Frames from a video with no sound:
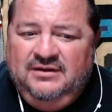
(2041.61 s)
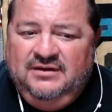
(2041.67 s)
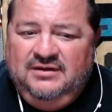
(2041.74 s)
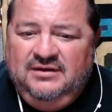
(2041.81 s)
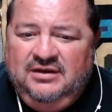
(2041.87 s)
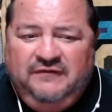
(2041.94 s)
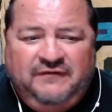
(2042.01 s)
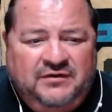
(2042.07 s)

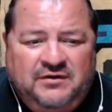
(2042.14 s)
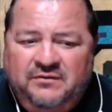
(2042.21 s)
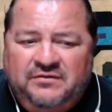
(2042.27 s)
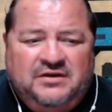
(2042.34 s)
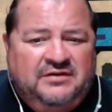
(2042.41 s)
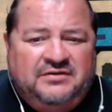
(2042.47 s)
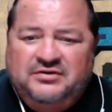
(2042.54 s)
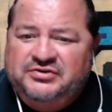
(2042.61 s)
If you don't
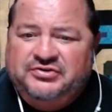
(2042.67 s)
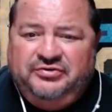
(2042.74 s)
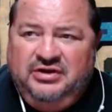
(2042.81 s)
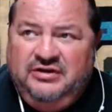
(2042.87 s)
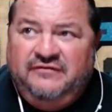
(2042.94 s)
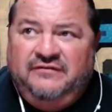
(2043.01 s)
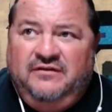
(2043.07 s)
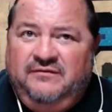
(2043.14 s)
think there's
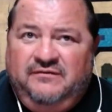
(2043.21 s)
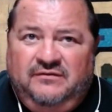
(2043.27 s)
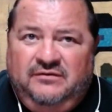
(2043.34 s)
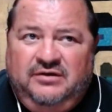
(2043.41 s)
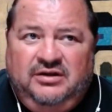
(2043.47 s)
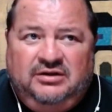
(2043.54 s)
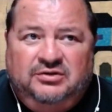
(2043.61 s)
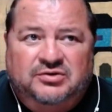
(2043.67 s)
grief in
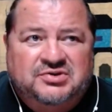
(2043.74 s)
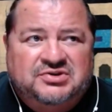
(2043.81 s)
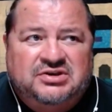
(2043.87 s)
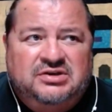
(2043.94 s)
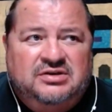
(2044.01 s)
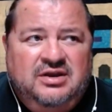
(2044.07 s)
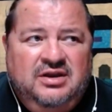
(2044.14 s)
losing